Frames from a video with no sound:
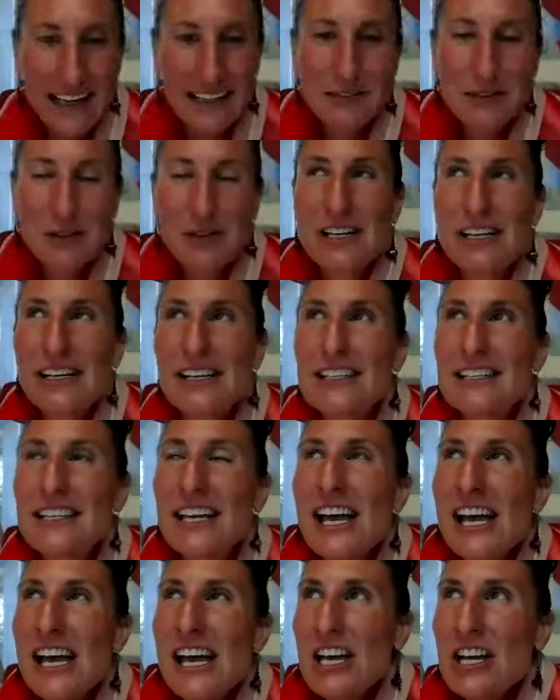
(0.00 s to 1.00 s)
of course.
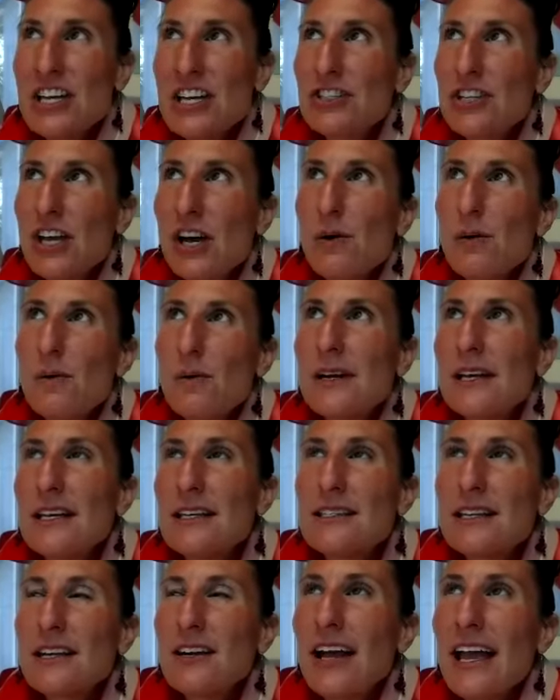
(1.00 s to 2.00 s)
So
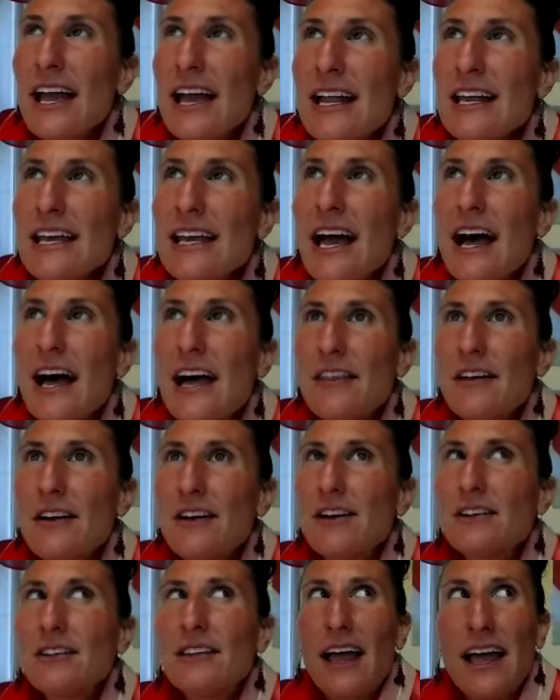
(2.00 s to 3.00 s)
is there any
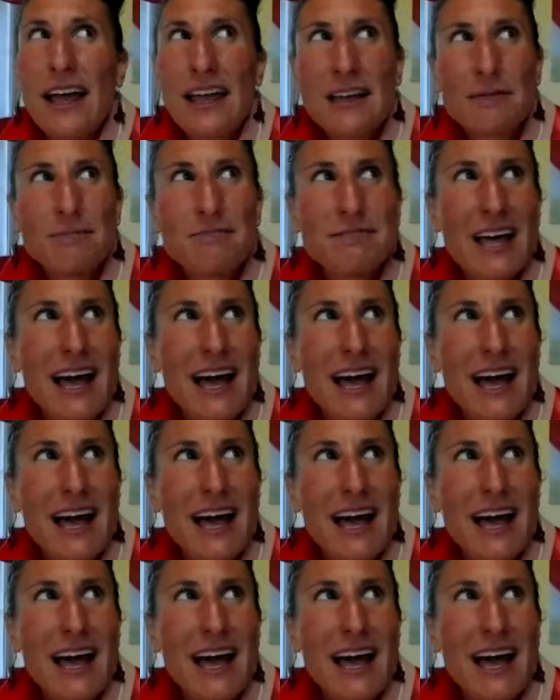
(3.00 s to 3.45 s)
other, like,